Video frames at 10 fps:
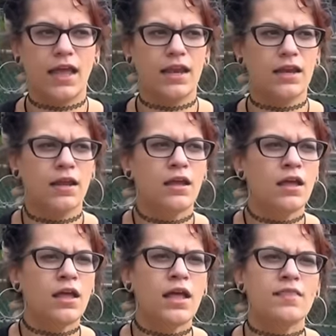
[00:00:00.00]
then
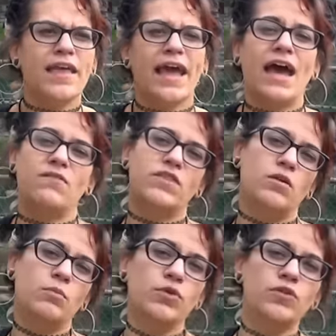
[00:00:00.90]
they have the
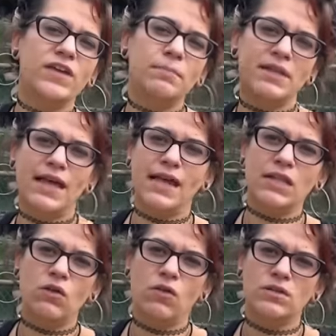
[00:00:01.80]
movie playing
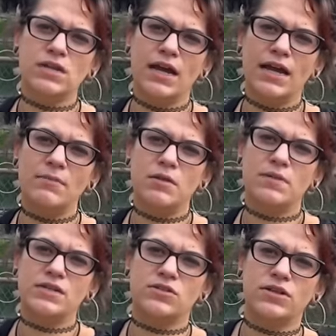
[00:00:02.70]
the whole time on
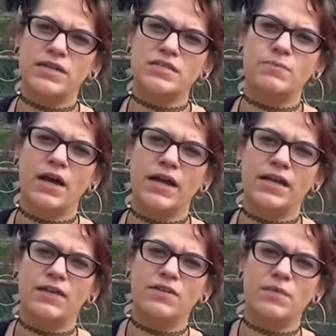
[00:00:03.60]
big screens mm-hmm.
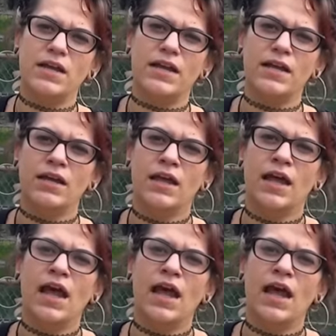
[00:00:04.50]
behind mm -hmm. everybody. Oh, do they?